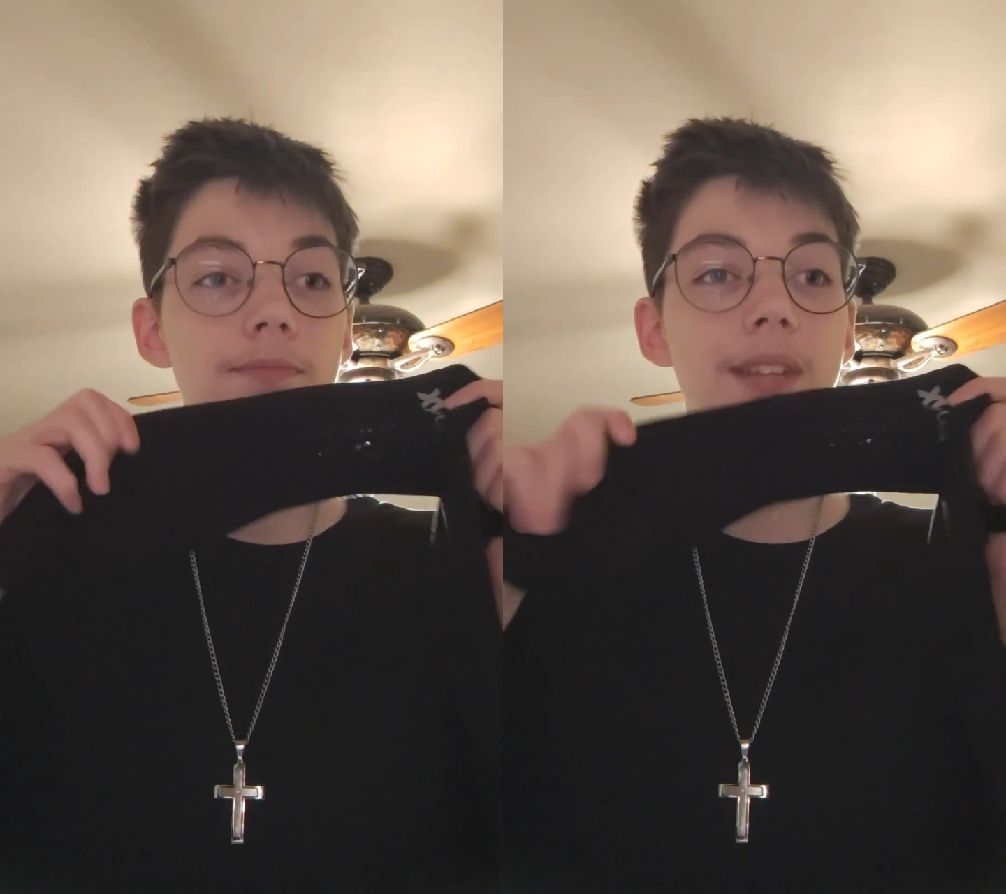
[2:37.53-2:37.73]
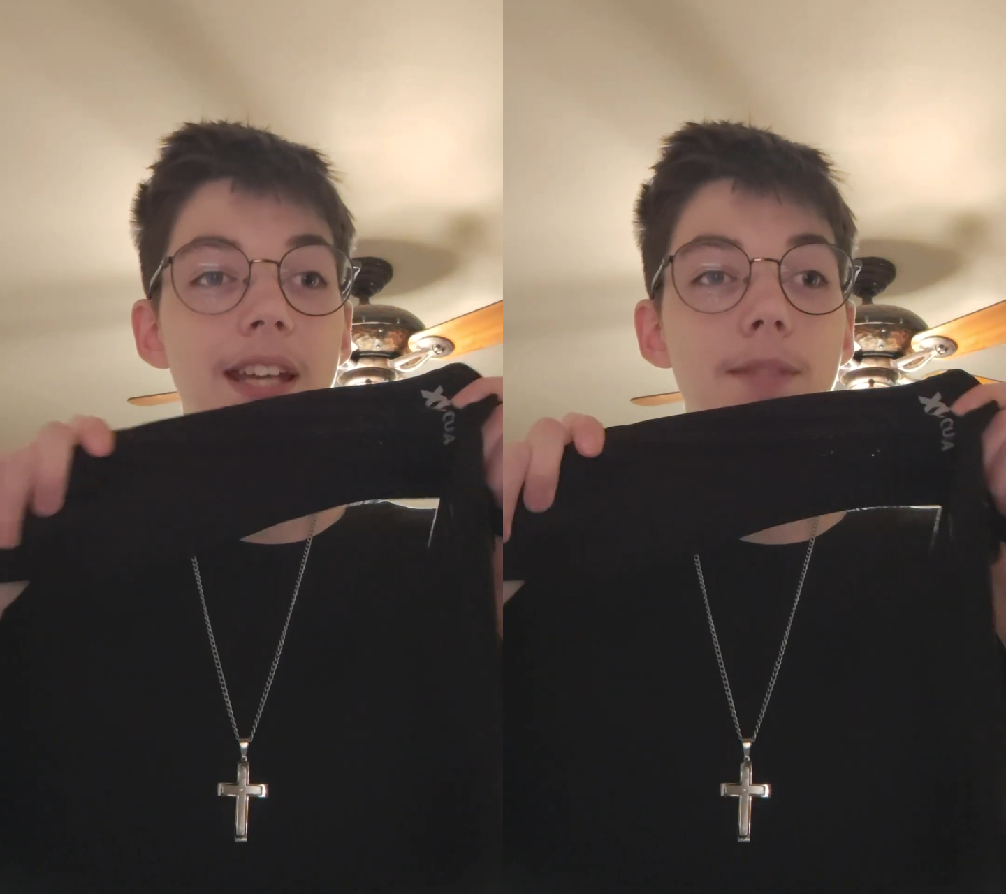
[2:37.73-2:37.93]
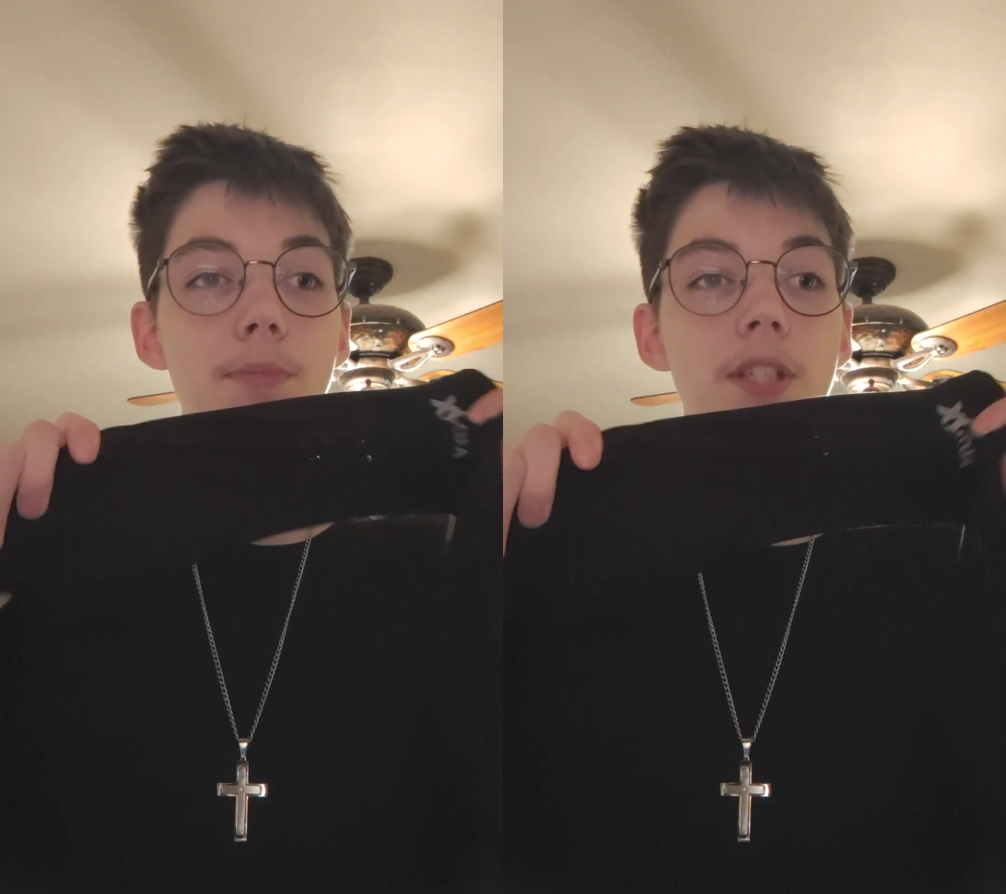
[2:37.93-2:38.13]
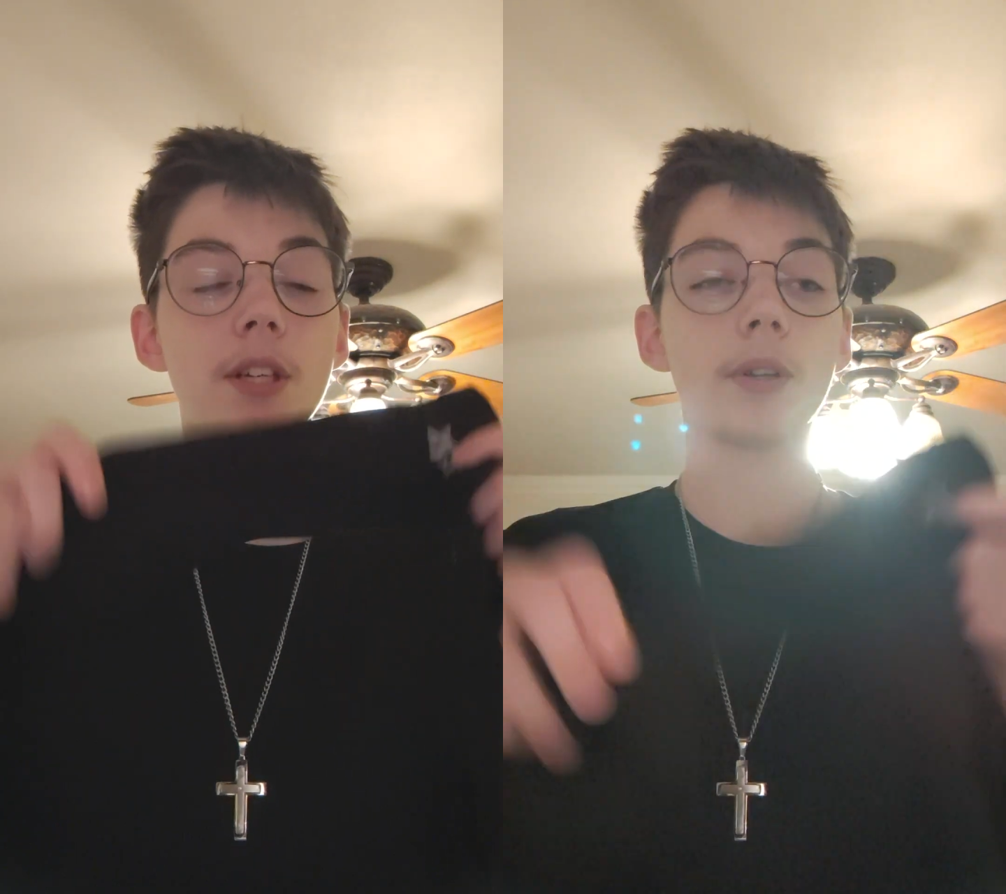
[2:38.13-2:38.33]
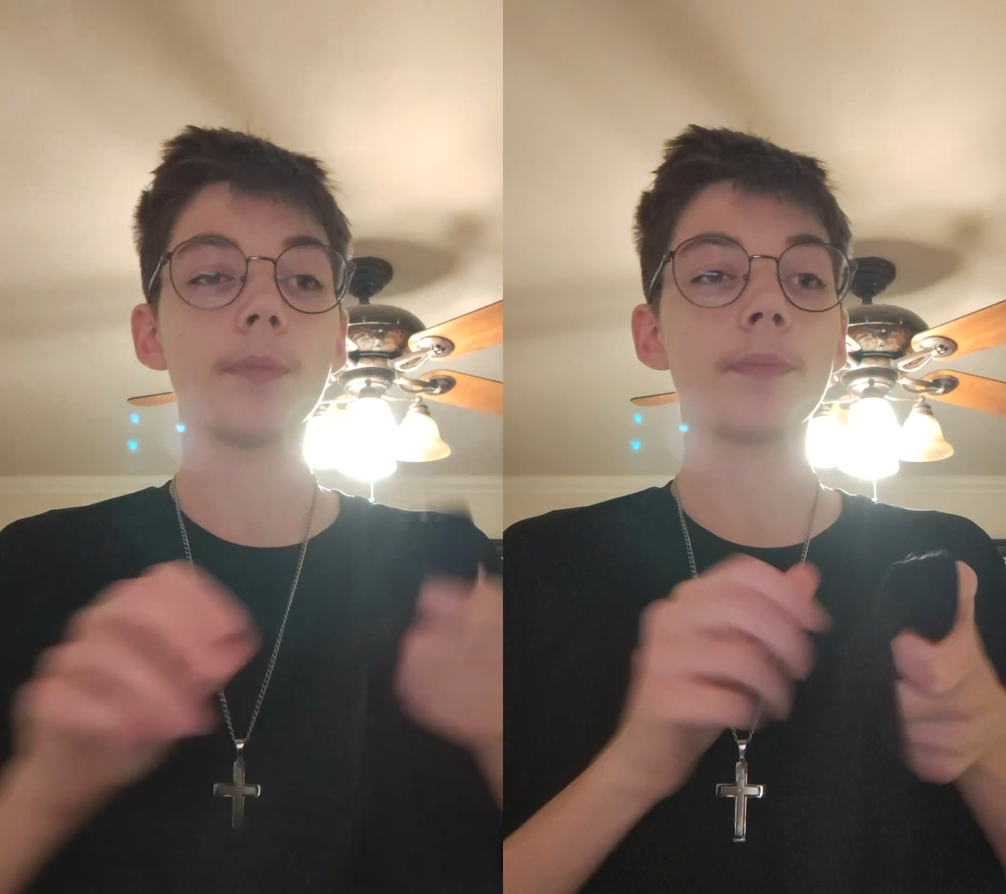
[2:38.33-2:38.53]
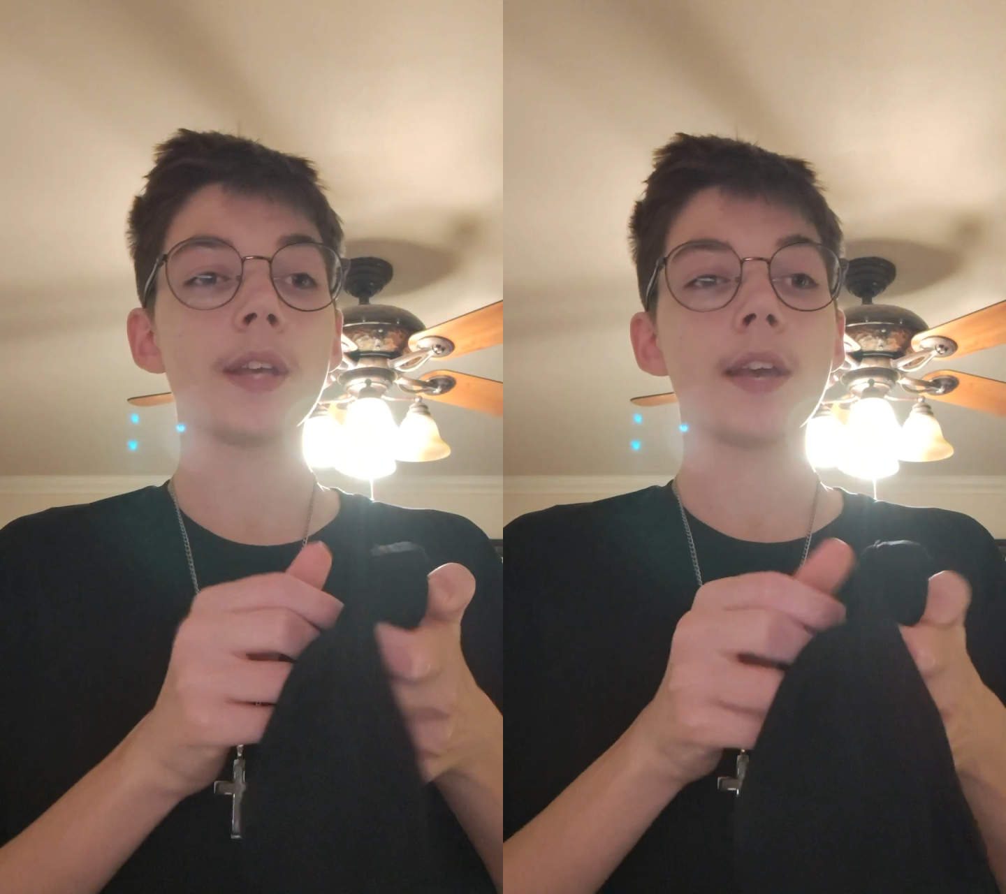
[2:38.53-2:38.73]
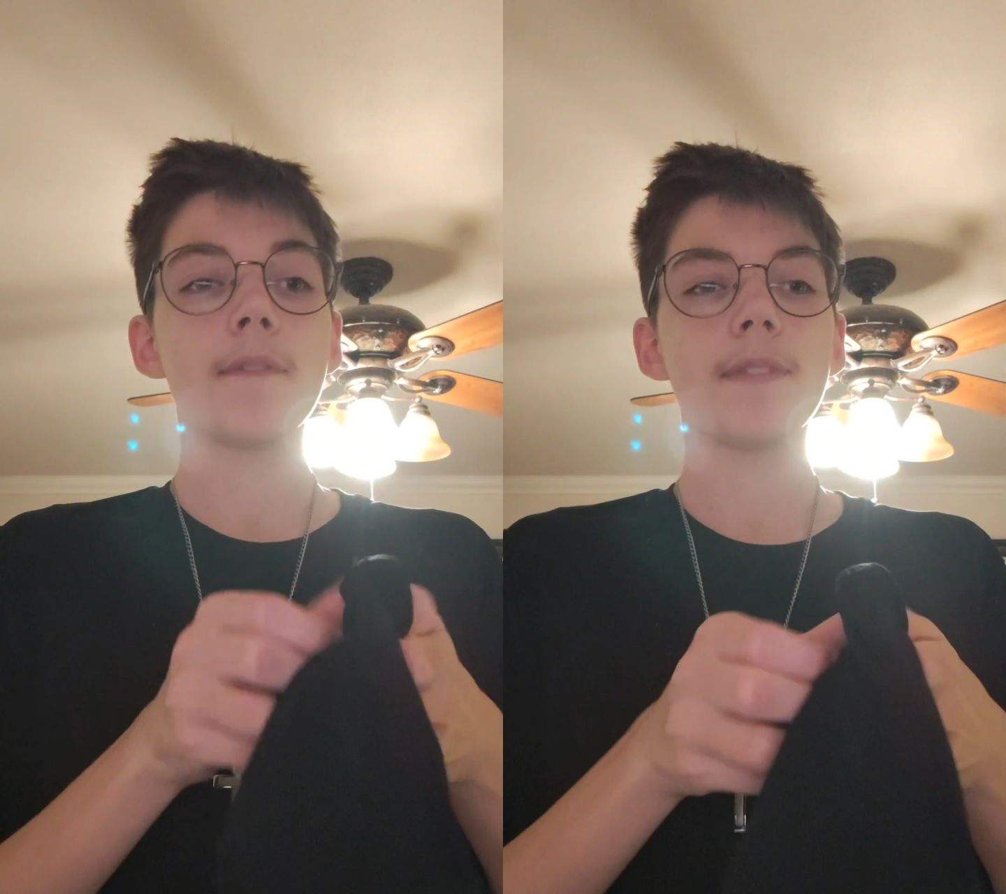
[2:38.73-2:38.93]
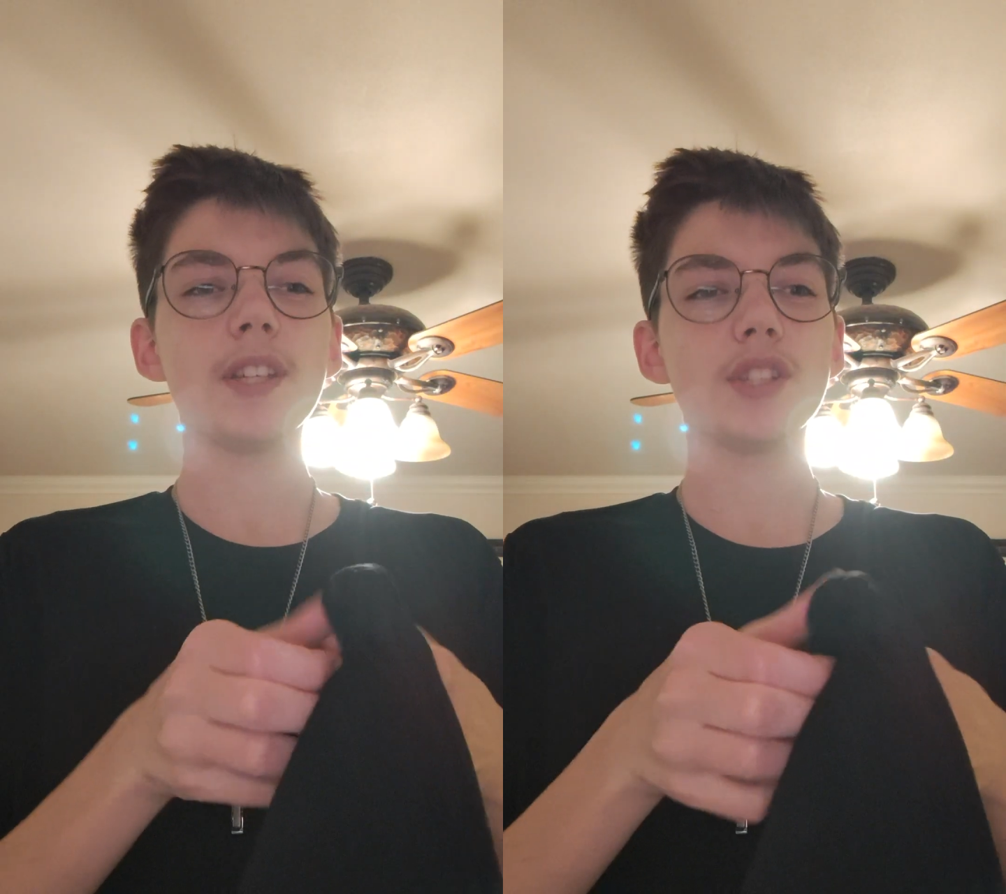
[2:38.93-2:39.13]
nice material,
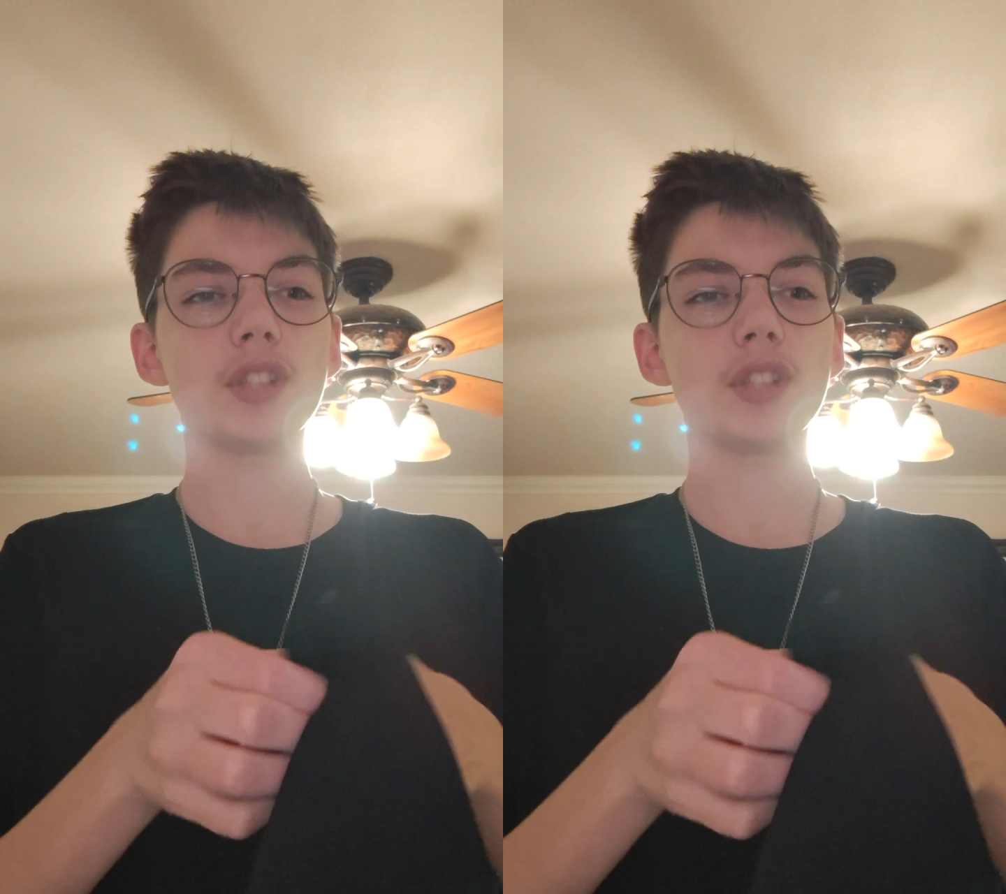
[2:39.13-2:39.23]
feels